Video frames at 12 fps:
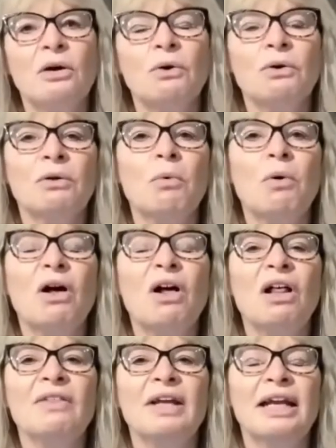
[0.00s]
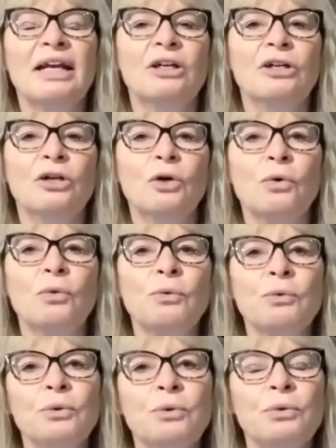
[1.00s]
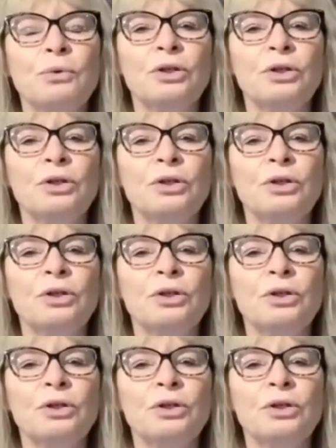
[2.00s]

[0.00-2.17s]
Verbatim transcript: or a wall that I couldn't go through,